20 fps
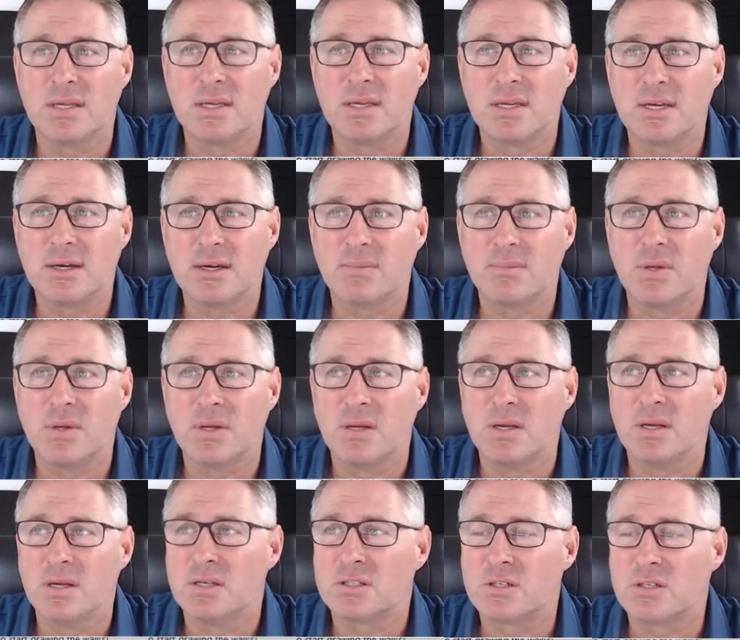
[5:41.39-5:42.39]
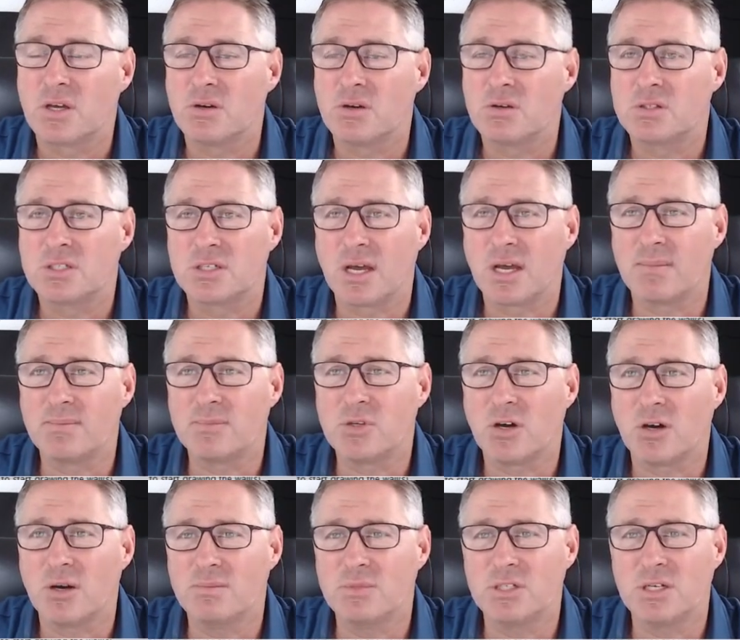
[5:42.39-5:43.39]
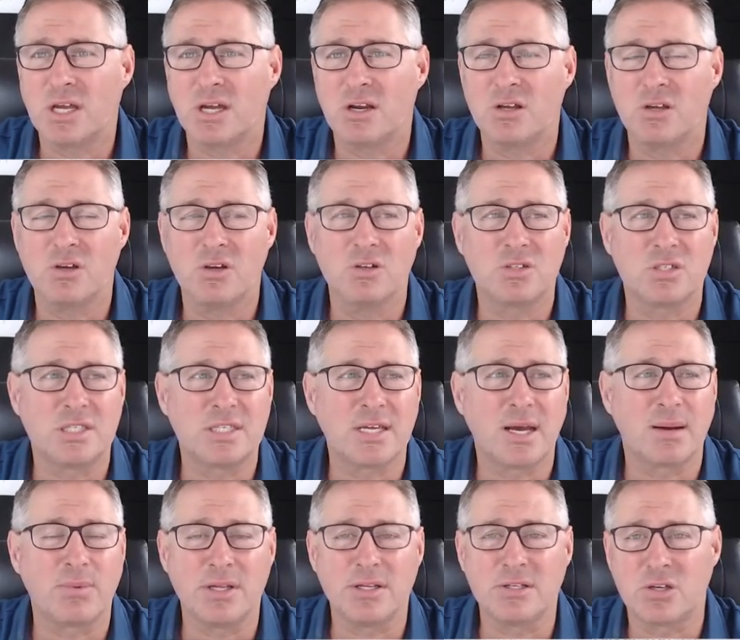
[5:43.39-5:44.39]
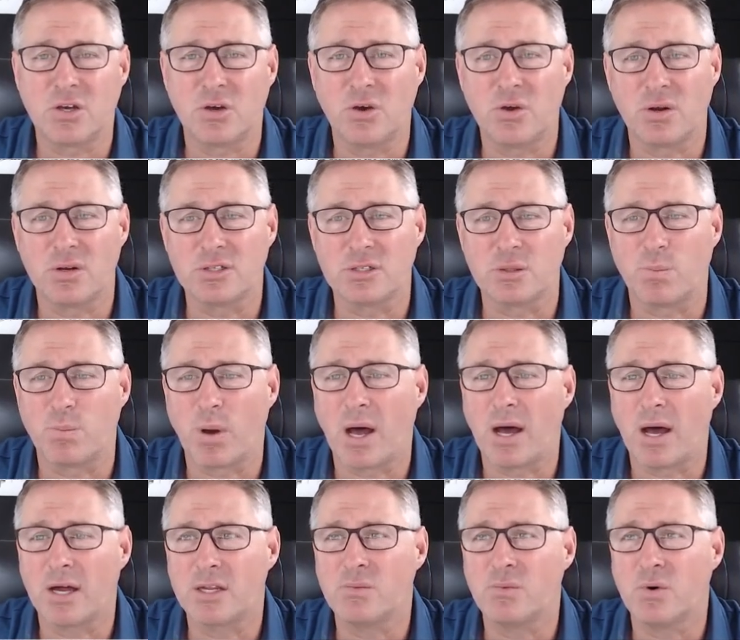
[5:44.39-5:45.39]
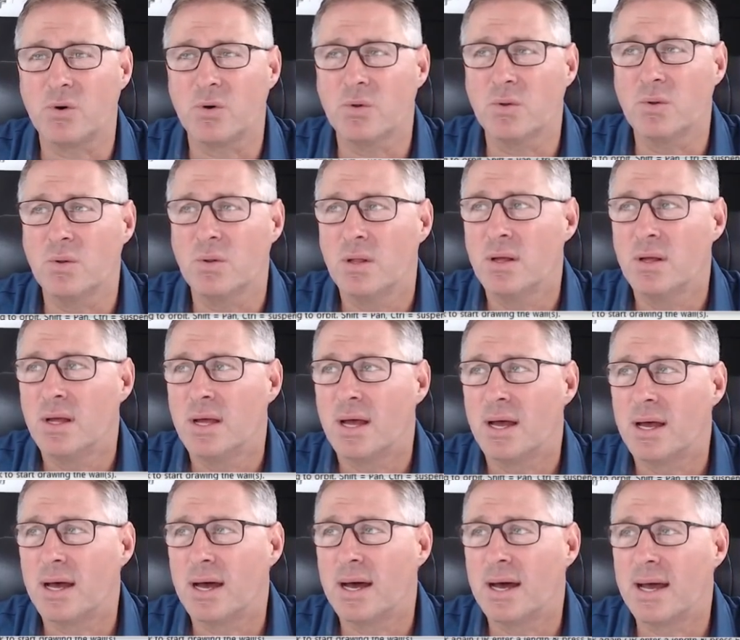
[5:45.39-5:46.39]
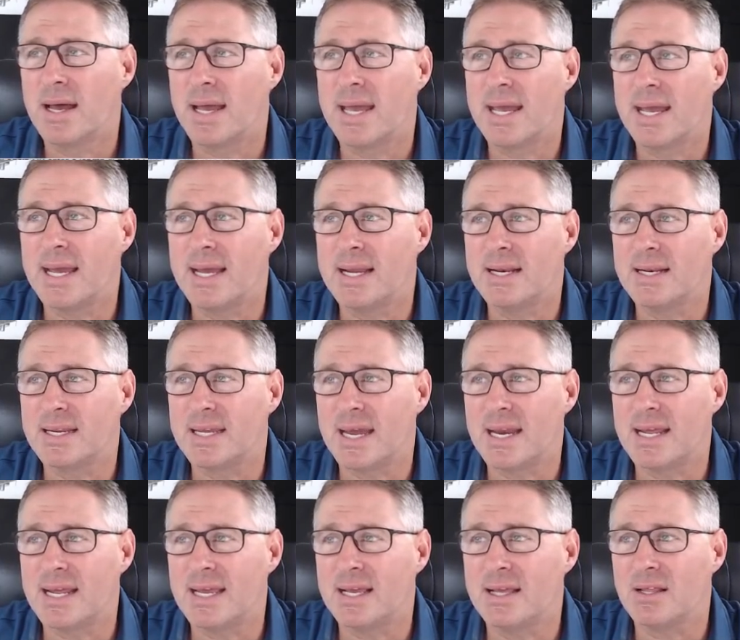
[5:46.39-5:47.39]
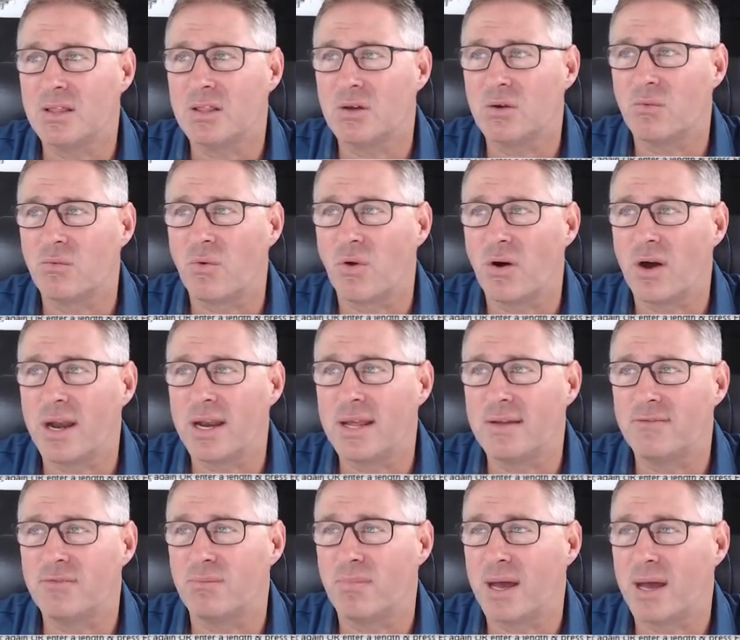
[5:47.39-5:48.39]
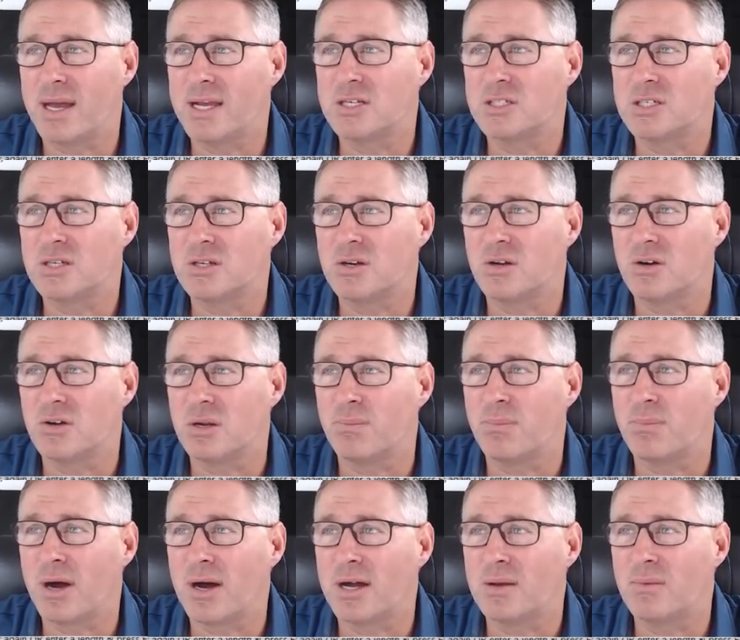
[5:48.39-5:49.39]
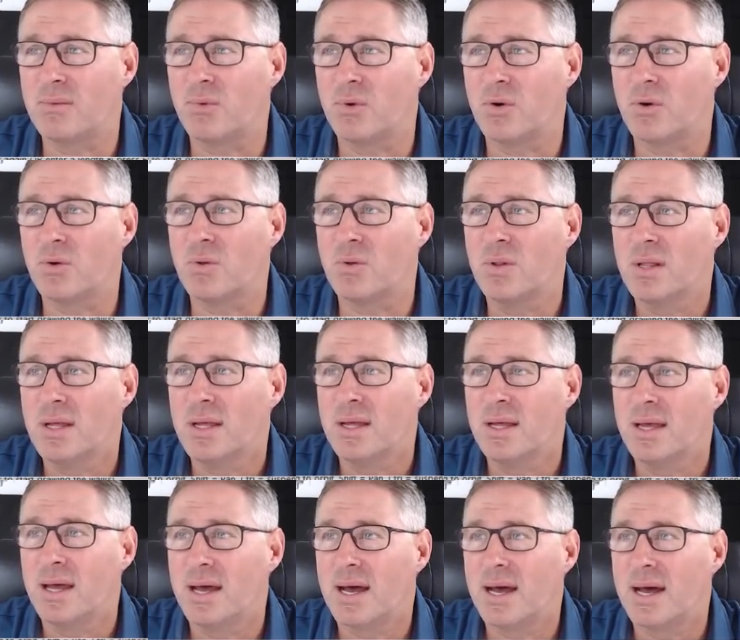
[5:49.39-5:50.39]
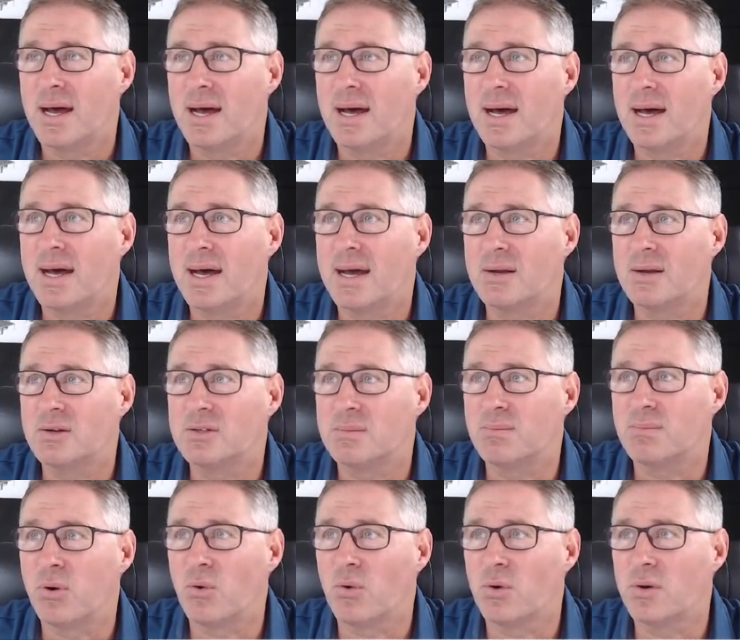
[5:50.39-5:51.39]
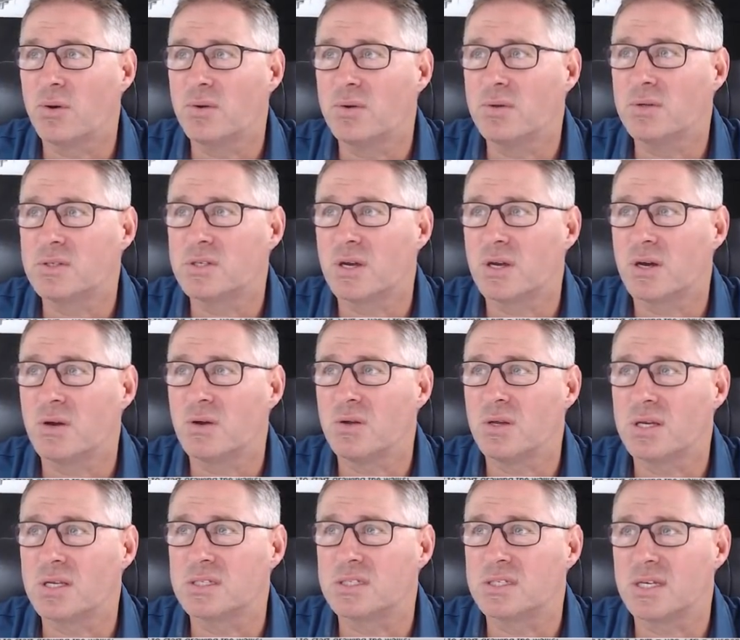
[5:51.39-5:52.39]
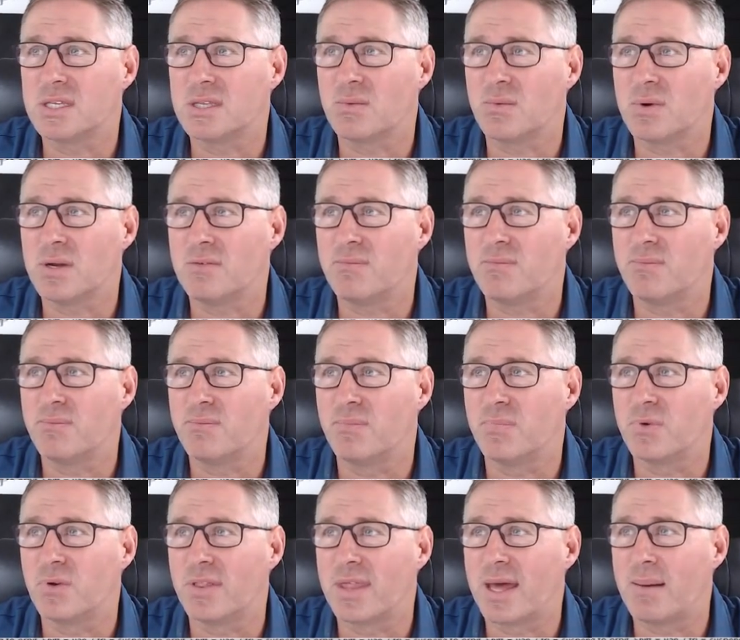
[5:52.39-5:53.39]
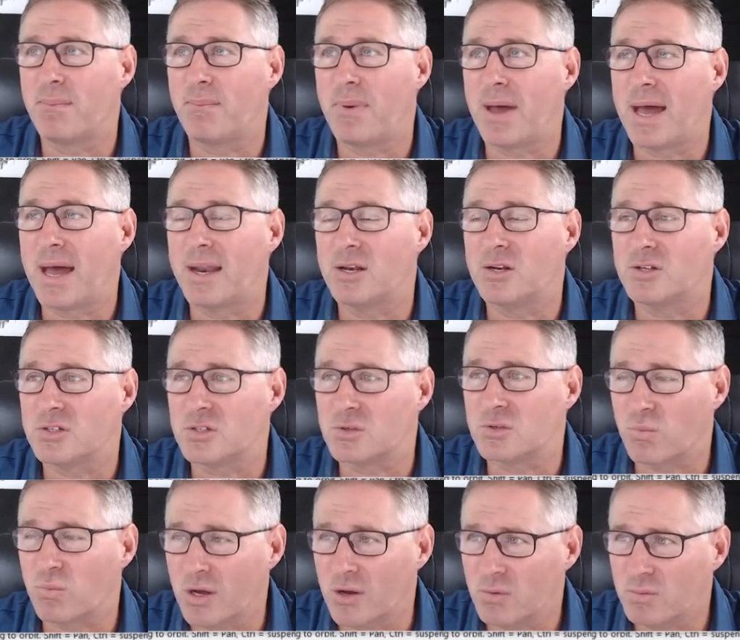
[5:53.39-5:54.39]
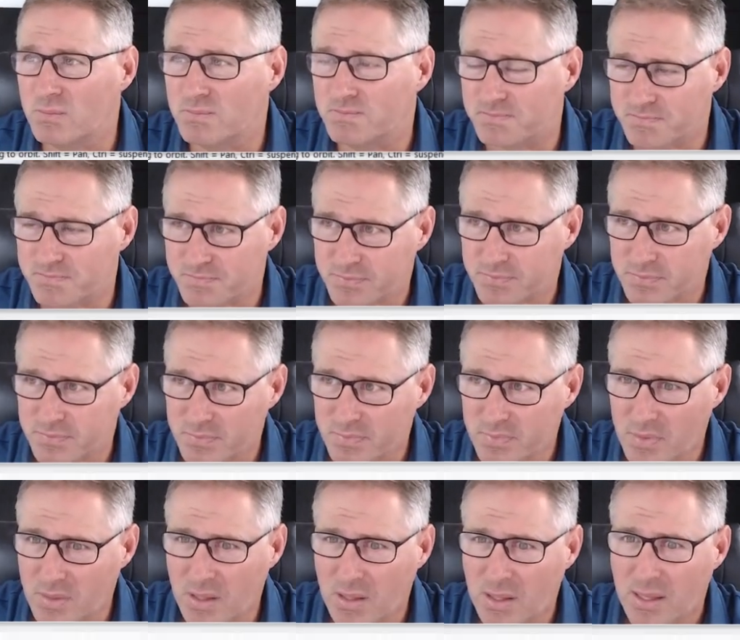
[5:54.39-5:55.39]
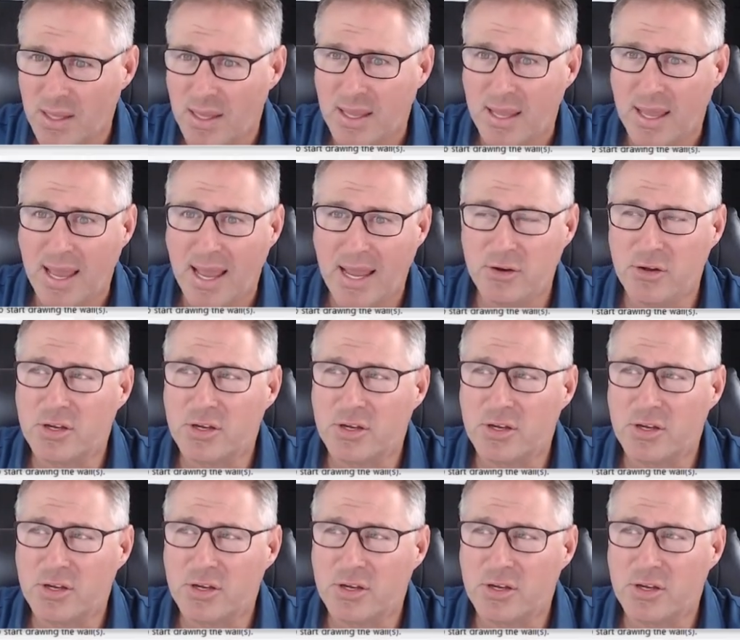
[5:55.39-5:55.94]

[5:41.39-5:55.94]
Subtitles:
Yep. So sometimes you're going to use a double internal as a party wall, and getting the right information on your party wall, it was important. So you can see that we've got that battened as well. And you